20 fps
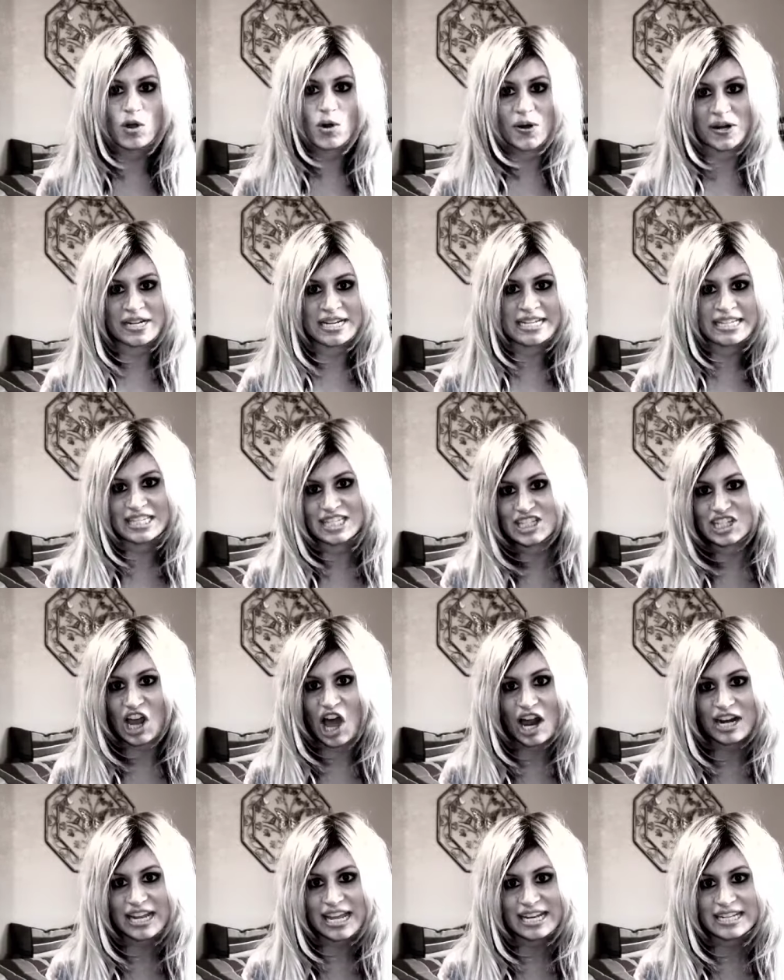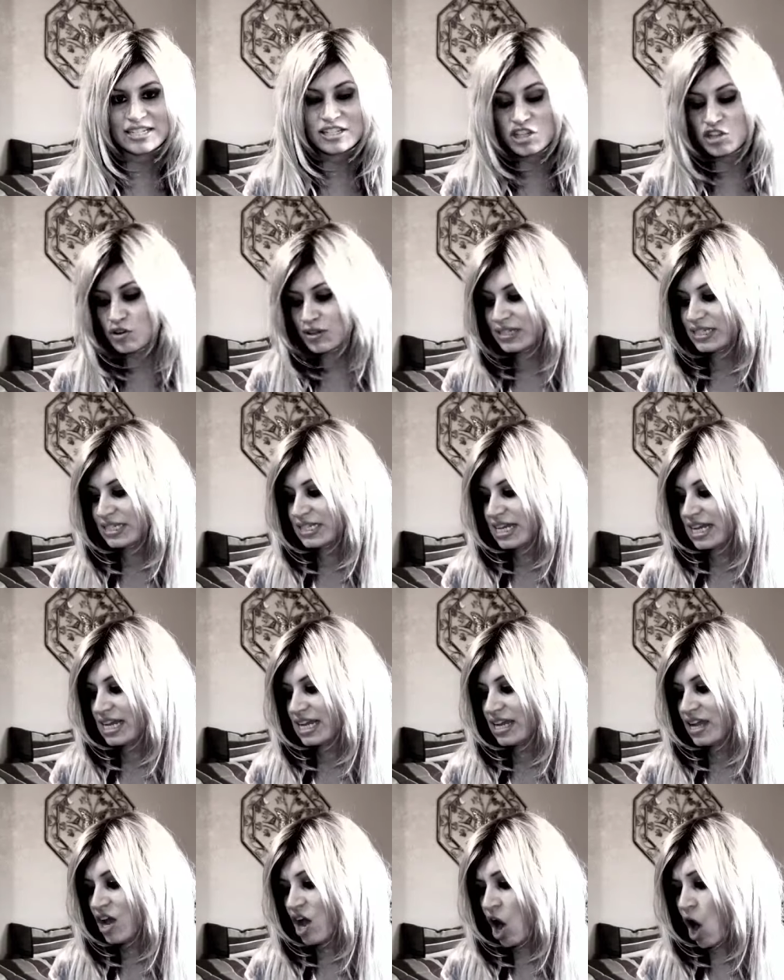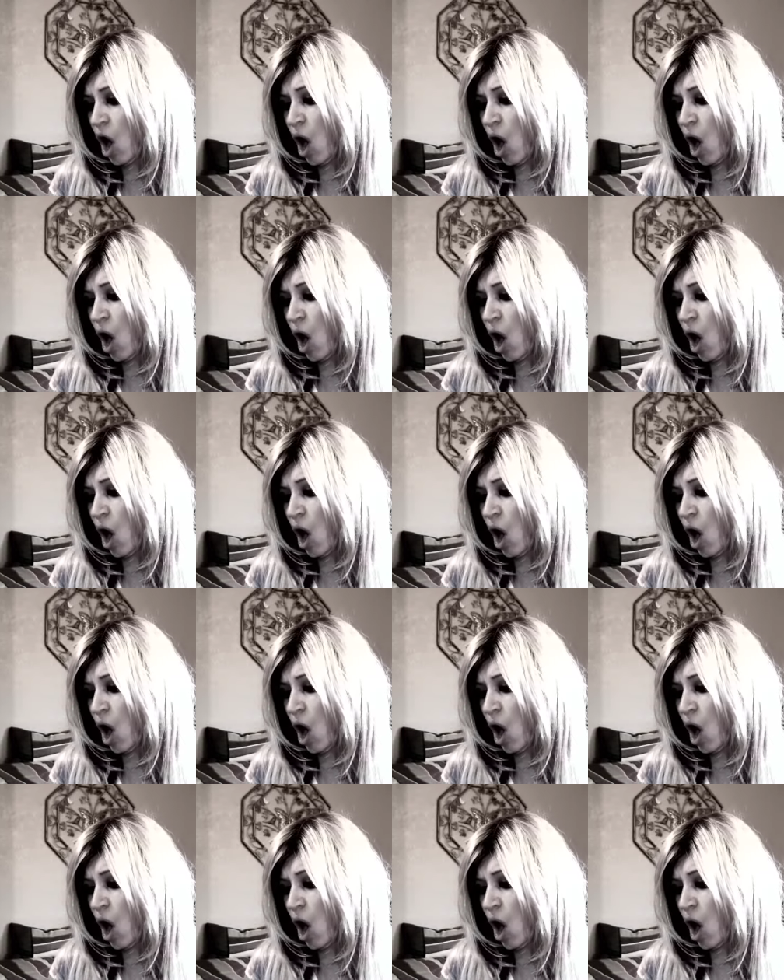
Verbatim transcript: Courtney Stodden so you can see